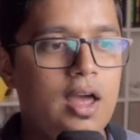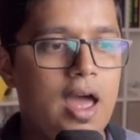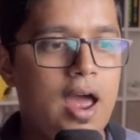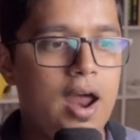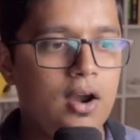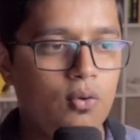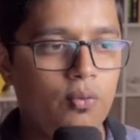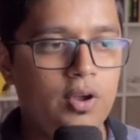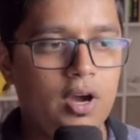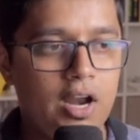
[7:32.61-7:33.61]
and
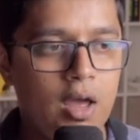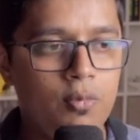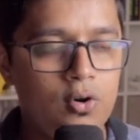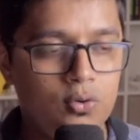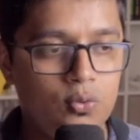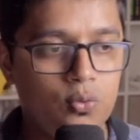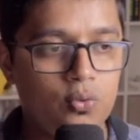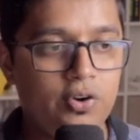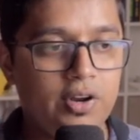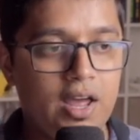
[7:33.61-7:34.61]
we are able to
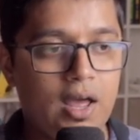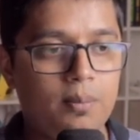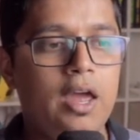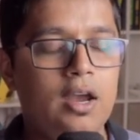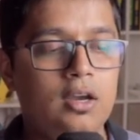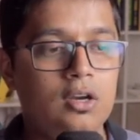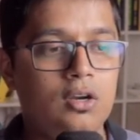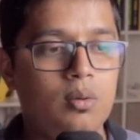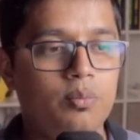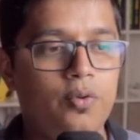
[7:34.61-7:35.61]
grab entry
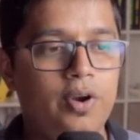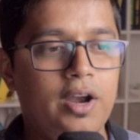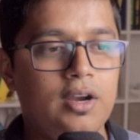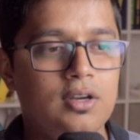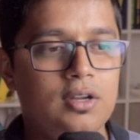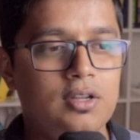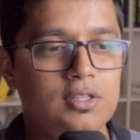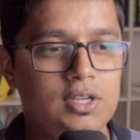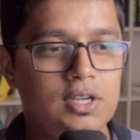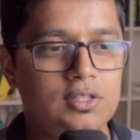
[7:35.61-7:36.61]
component
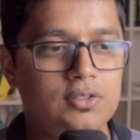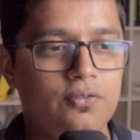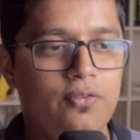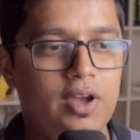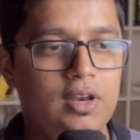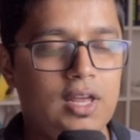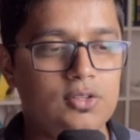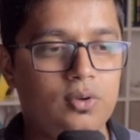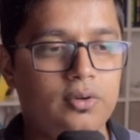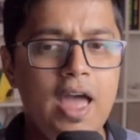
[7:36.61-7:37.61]
js file as
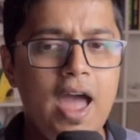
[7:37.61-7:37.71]
well